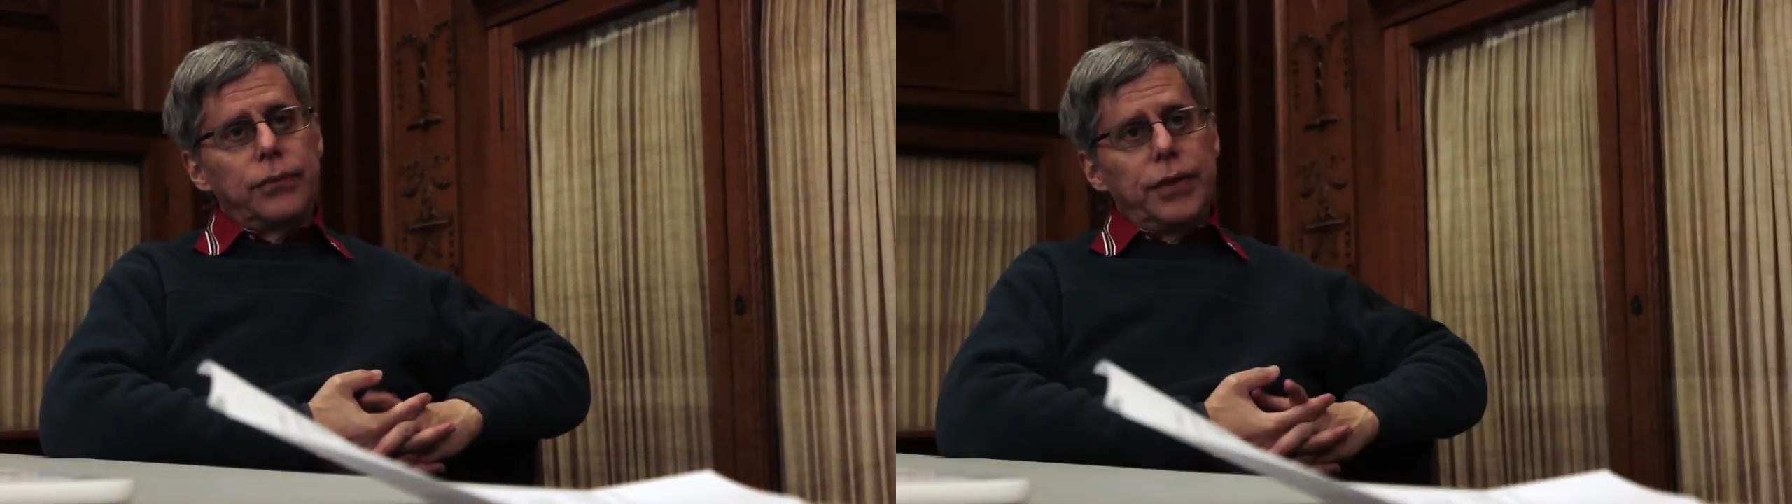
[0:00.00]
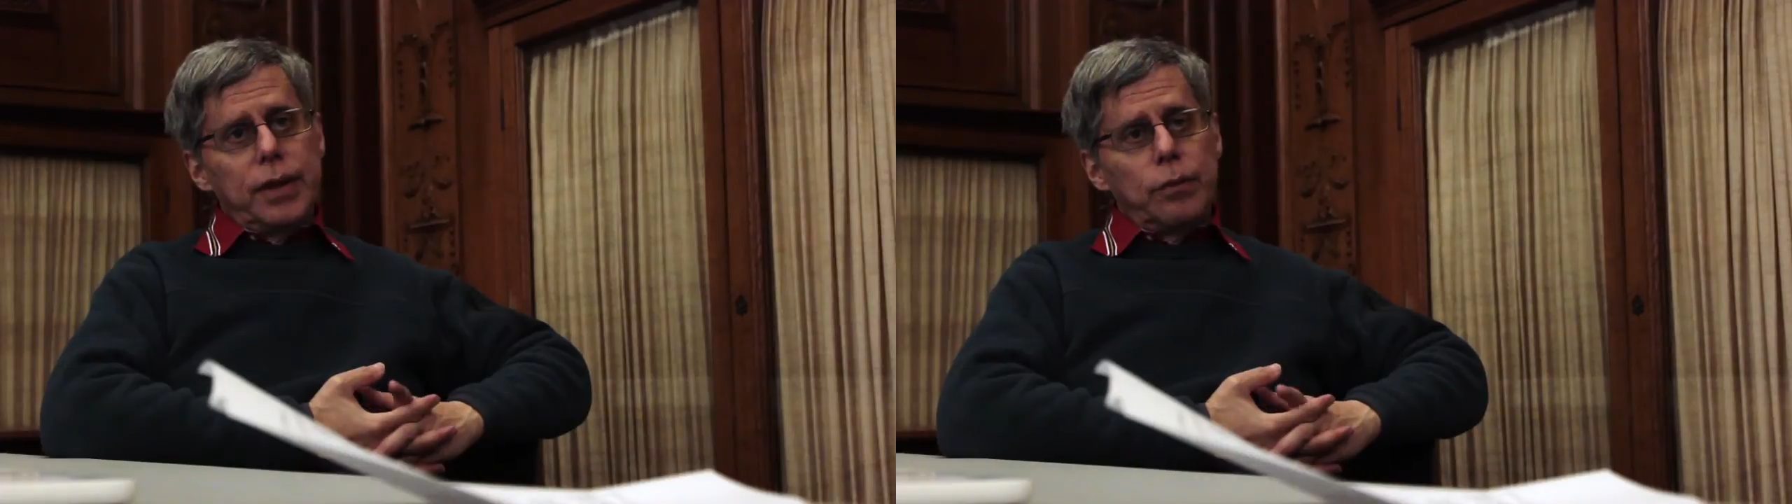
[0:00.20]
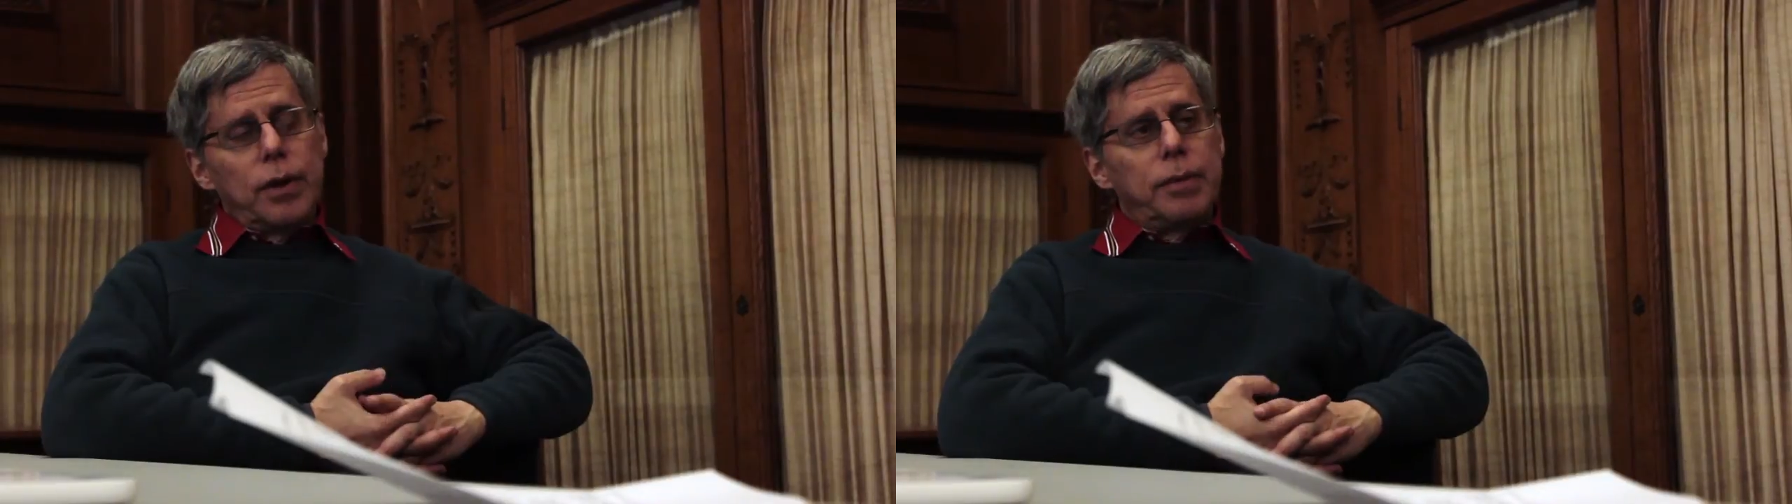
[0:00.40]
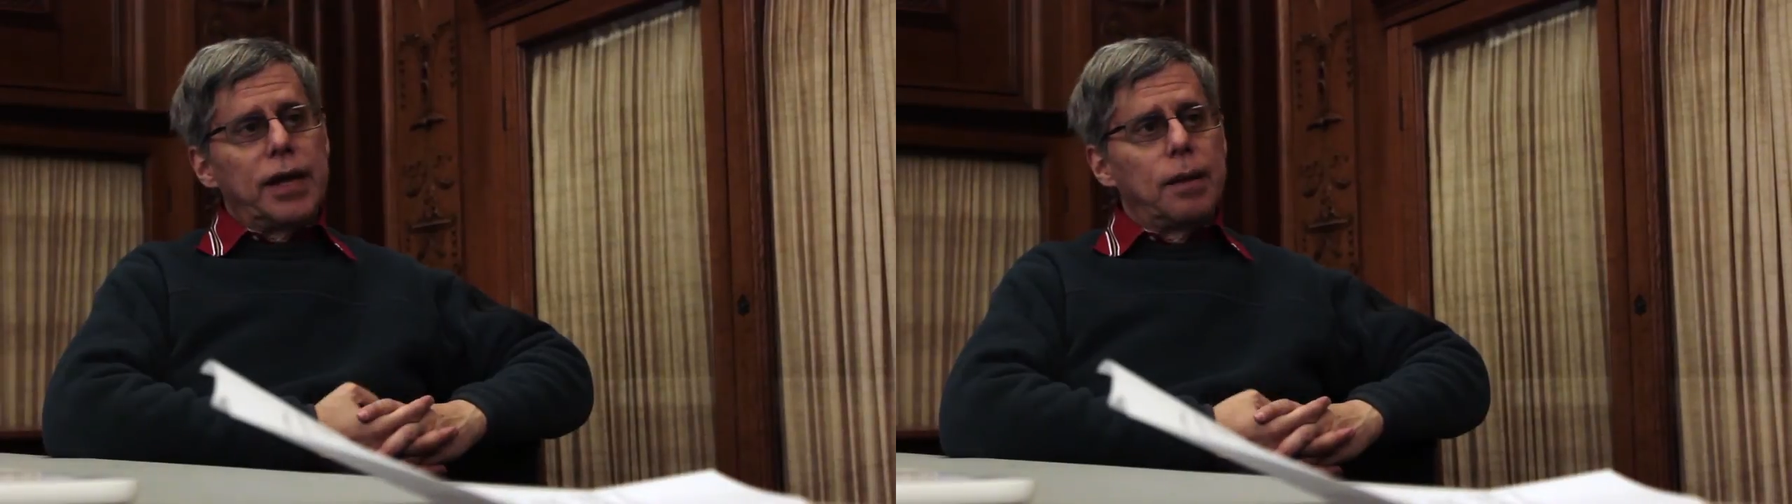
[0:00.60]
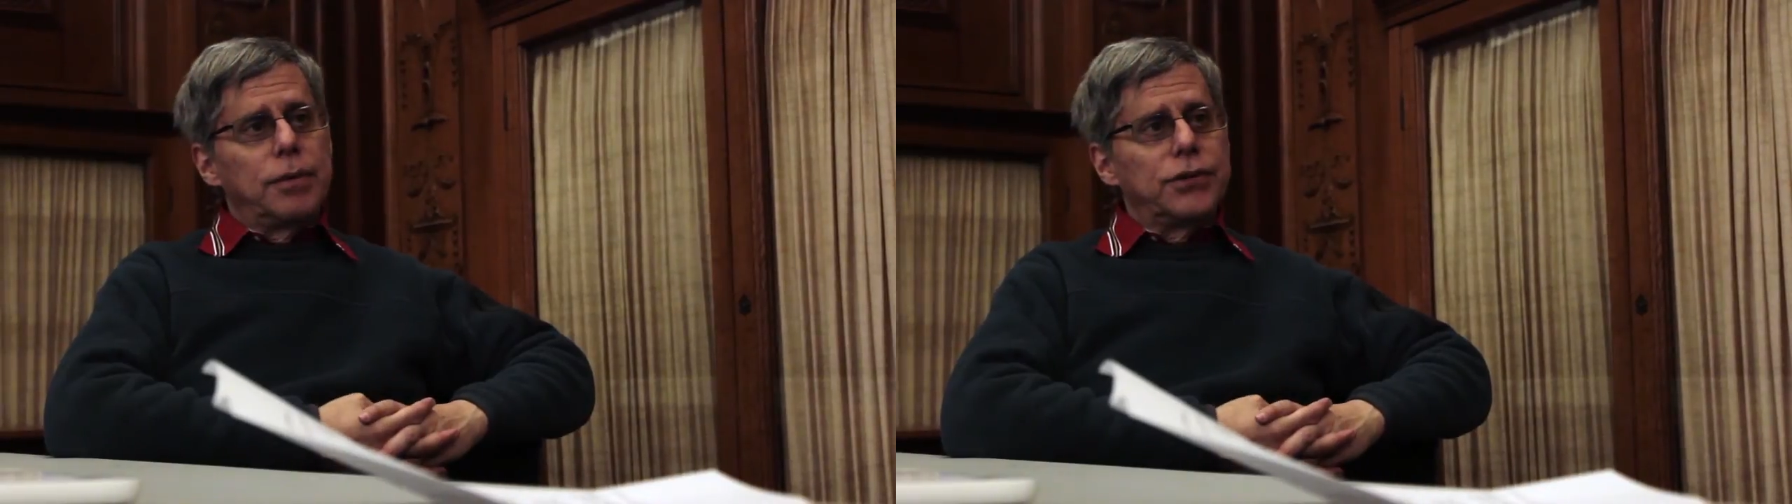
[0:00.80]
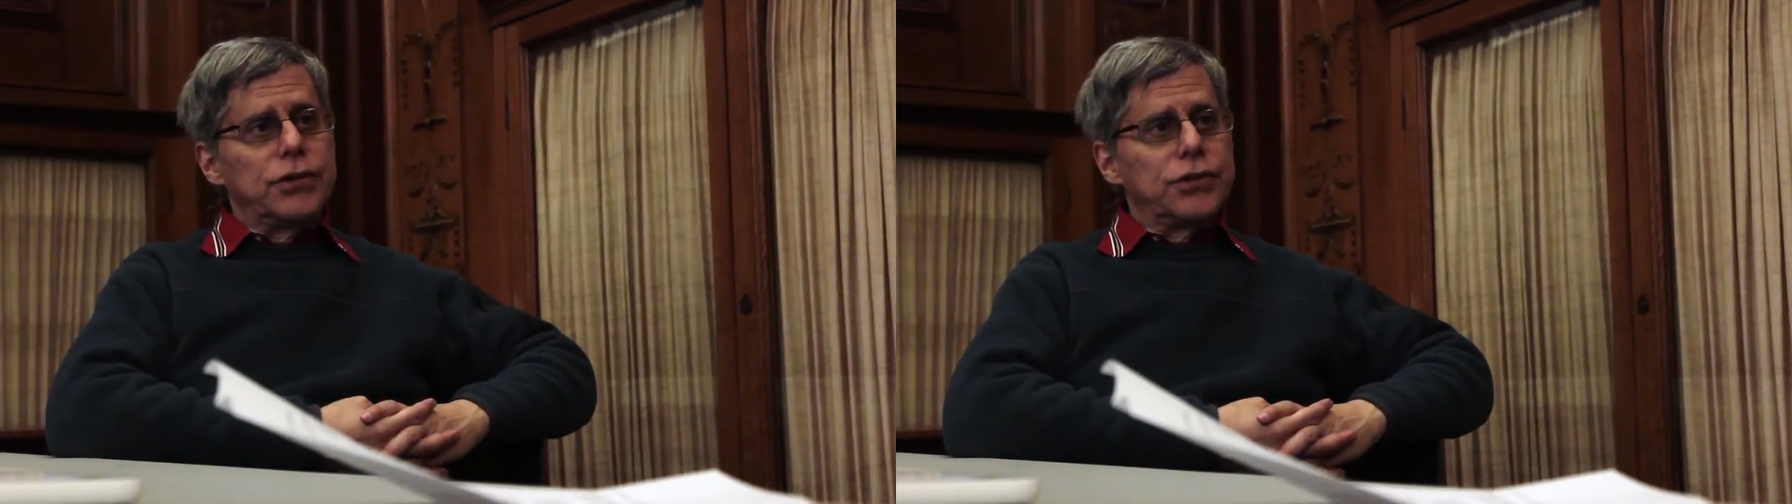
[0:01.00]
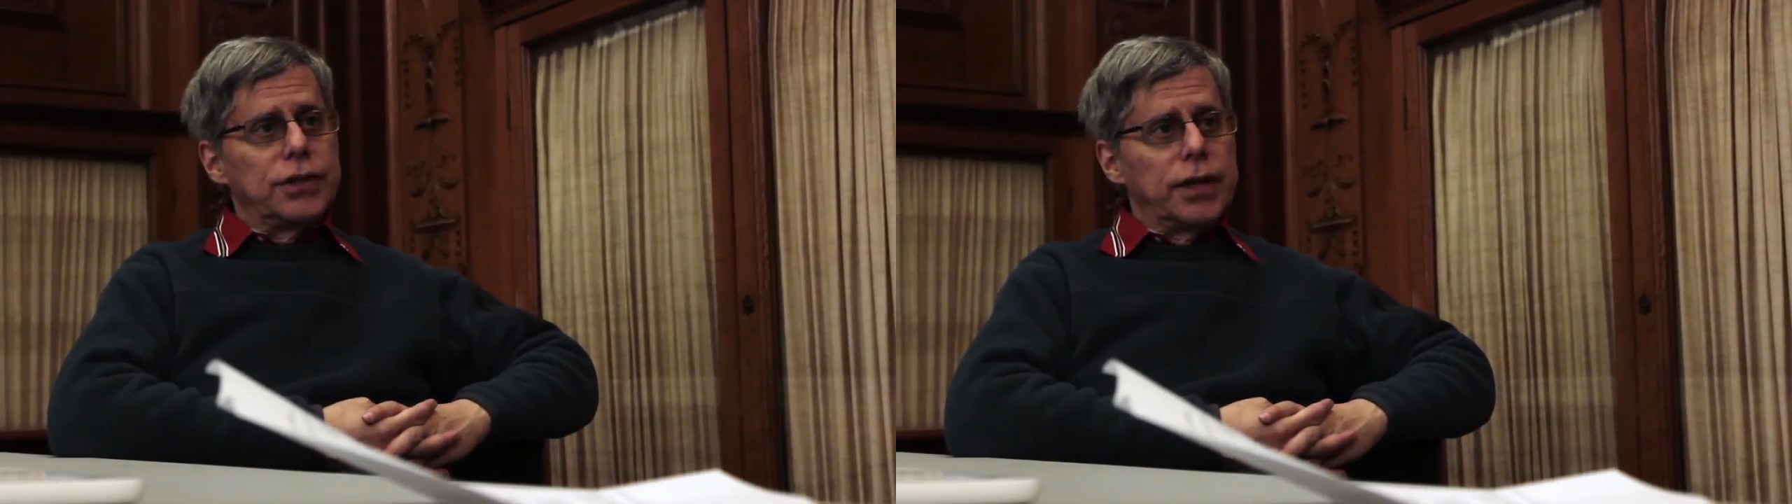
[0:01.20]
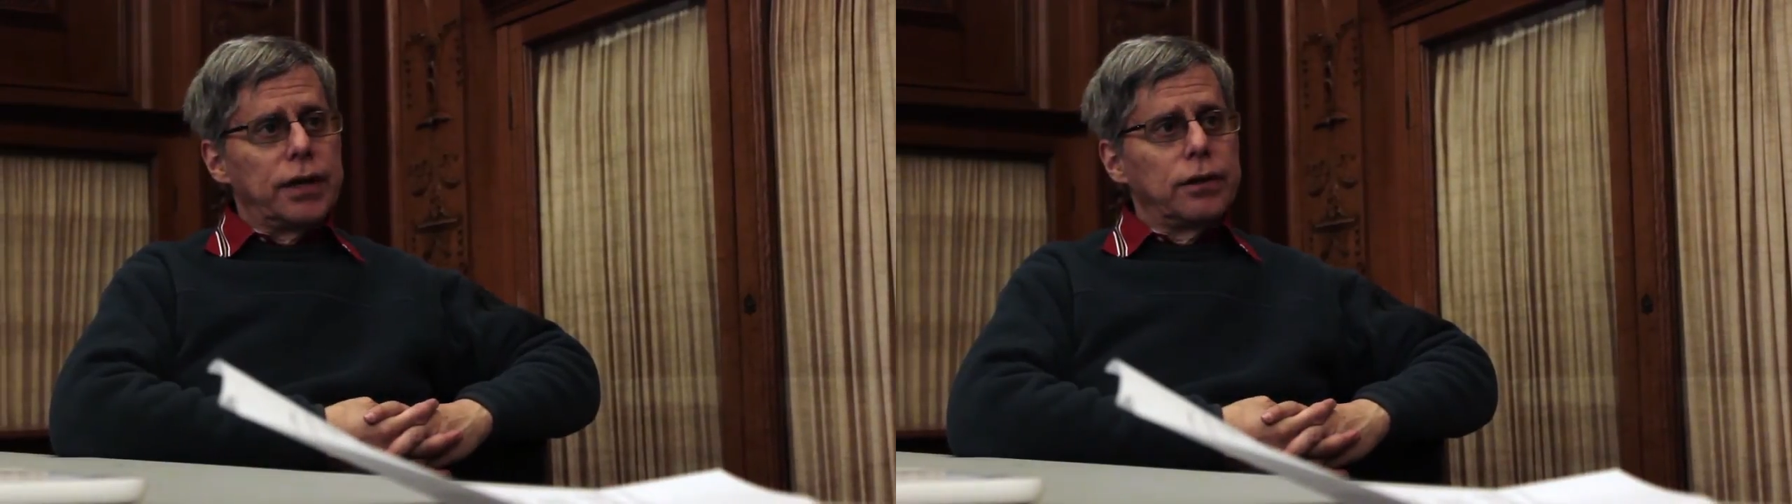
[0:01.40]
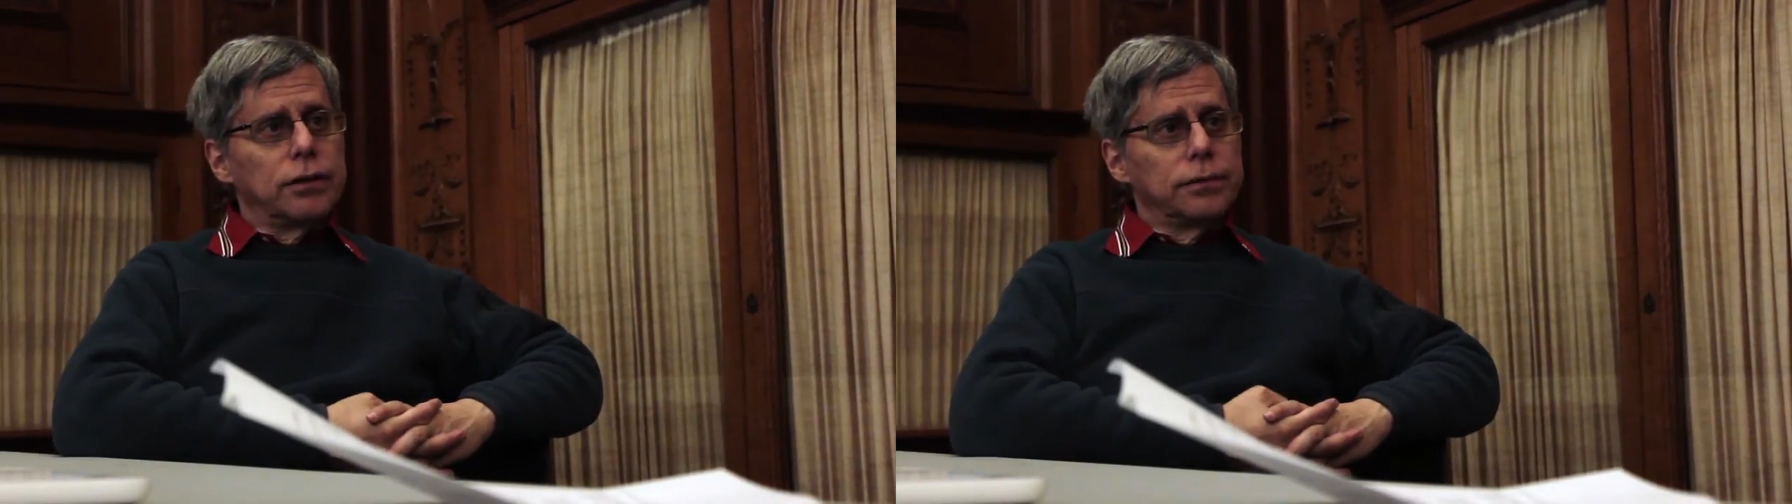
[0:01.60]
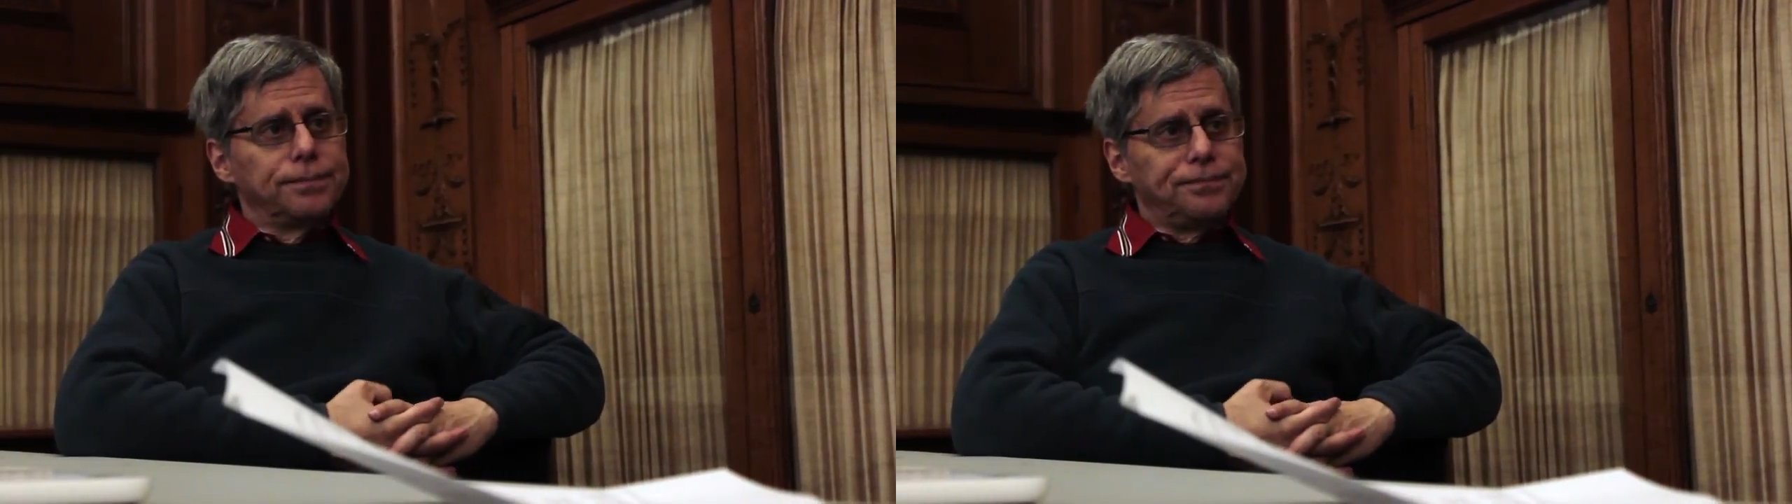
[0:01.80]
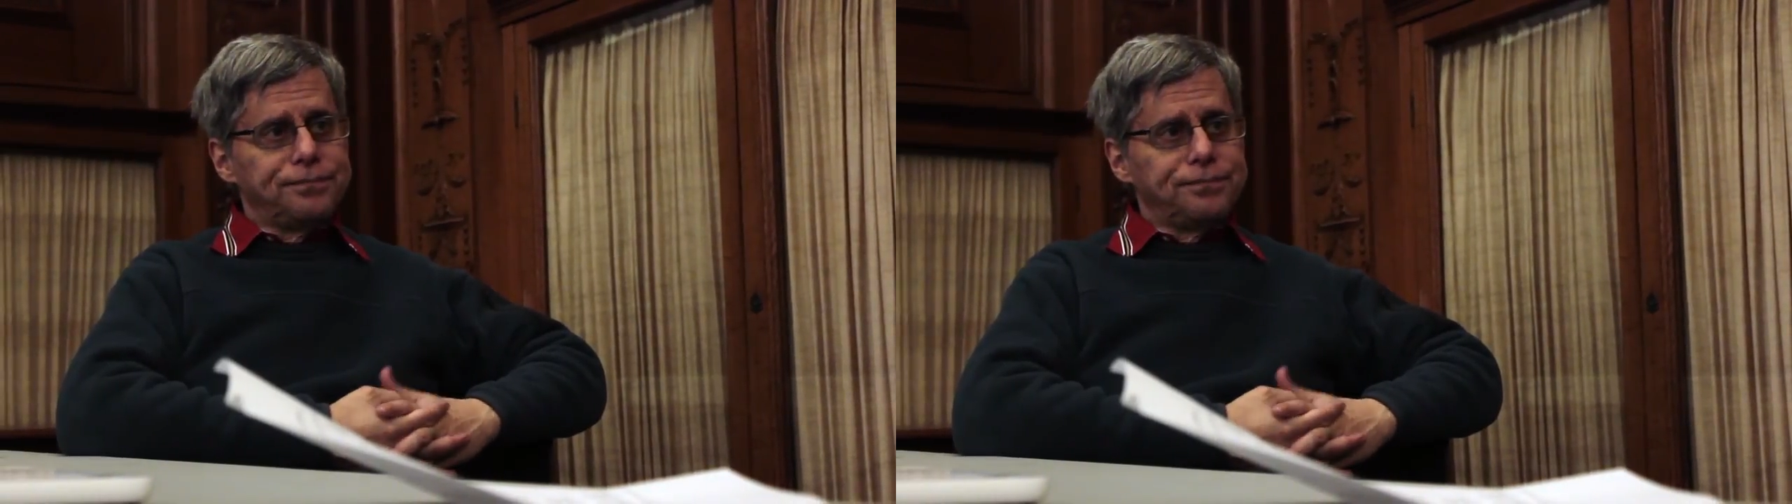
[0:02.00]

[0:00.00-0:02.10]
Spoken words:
Then when I became an assistant editor,